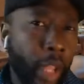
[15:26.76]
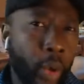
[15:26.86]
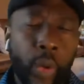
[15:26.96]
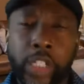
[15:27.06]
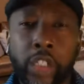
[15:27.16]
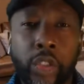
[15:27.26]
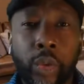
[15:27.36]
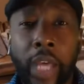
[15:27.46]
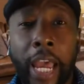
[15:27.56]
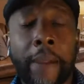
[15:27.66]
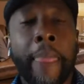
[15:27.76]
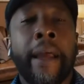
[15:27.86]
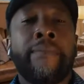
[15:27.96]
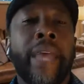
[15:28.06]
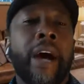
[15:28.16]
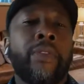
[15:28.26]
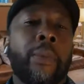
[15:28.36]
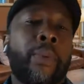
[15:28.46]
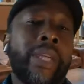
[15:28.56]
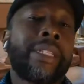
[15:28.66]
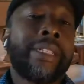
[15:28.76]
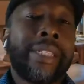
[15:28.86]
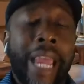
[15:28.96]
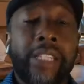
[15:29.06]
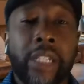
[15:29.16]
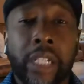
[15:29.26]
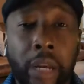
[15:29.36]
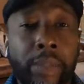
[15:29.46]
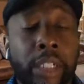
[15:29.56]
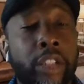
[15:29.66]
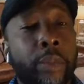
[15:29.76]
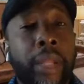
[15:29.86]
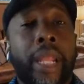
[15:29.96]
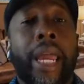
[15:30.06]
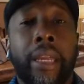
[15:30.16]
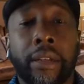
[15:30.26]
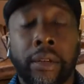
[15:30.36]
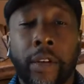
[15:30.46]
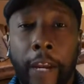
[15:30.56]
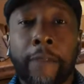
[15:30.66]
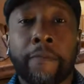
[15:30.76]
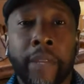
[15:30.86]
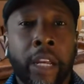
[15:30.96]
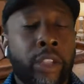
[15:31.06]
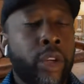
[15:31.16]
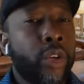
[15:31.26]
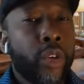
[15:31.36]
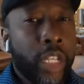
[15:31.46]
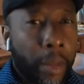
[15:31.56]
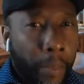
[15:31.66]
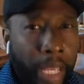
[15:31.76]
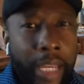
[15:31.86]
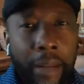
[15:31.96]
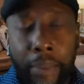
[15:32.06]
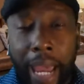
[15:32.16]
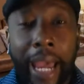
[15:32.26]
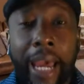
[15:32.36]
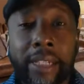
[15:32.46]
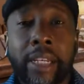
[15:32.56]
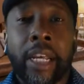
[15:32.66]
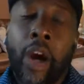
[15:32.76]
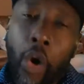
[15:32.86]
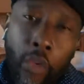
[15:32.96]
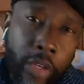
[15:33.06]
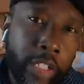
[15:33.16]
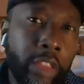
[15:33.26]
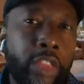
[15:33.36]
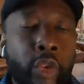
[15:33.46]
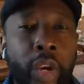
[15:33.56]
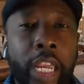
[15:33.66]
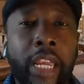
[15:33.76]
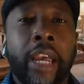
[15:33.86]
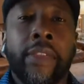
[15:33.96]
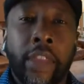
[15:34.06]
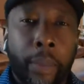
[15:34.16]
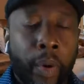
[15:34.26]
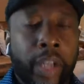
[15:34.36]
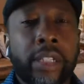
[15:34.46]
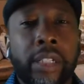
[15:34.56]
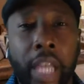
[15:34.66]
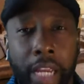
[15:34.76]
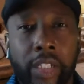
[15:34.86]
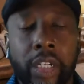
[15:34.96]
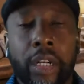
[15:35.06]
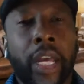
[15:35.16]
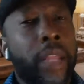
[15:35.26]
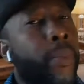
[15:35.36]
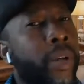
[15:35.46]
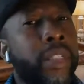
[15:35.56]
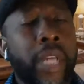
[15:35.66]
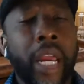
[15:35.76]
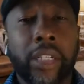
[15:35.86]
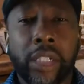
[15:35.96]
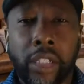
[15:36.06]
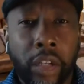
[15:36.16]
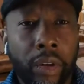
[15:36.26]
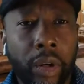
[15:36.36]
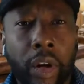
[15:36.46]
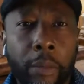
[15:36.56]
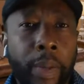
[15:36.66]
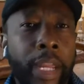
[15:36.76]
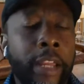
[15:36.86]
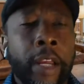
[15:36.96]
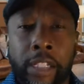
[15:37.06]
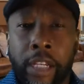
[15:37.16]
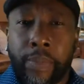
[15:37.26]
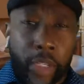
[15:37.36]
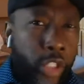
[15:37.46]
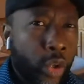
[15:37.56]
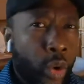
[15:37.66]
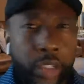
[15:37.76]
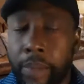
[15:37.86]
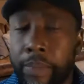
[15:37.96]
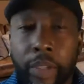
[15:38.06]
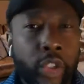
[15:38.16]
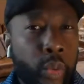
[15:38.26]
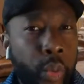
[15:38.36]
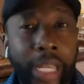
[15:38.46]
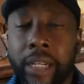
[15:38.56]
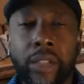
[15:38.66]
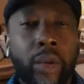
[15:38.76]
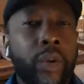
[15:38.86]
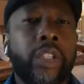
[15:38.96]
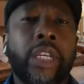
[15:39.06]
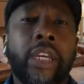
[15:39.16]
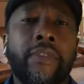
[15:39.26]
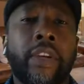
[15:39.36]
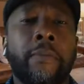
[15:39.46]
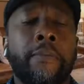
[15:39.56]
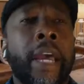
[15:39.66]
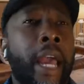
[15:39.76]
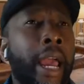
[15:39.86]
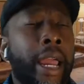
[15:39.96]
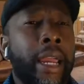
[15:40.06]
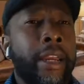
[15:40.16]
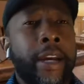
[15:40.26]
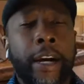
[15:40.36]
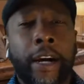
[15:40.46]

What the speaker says: Once you do that, now the presentation comes into play. Okay. So you did a peek and pass over to 3, the presentation. Presentation is generally going to be something short, something sweet that's going to give them a